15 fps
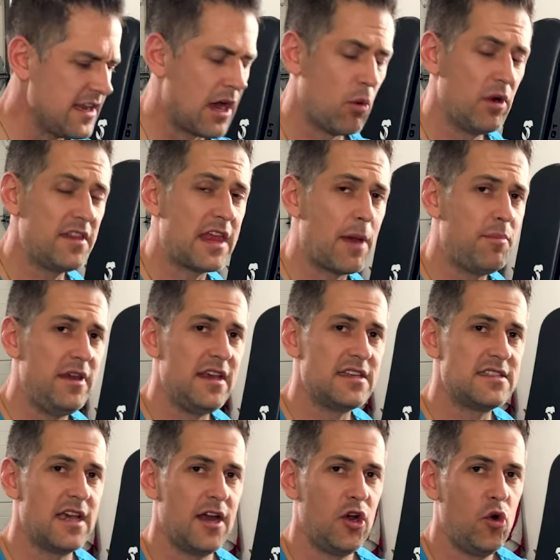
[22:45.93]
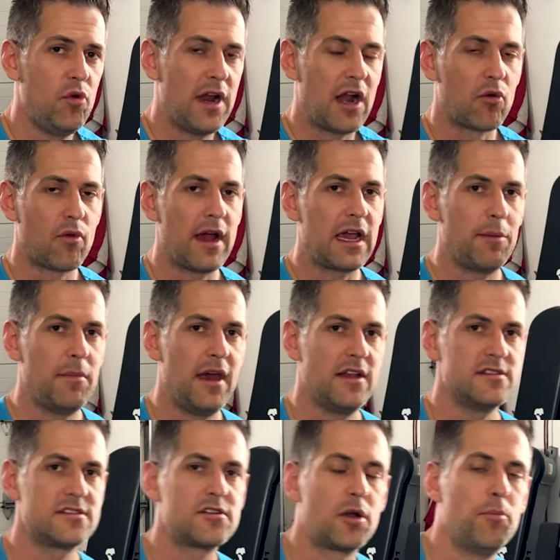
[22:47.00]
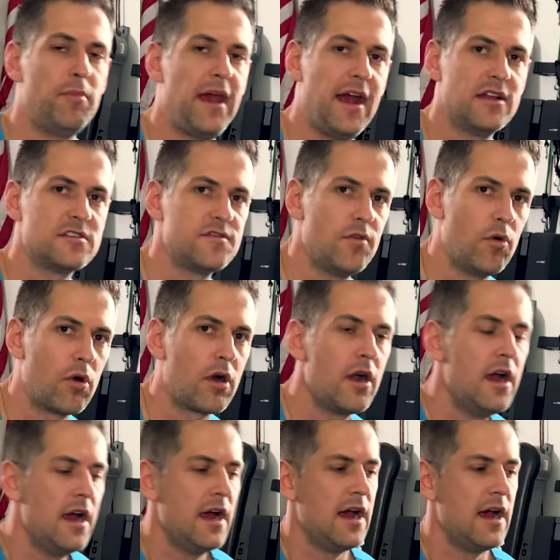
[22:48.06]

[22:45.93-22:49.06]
Now, with that being said, who would I recommend certain bands for?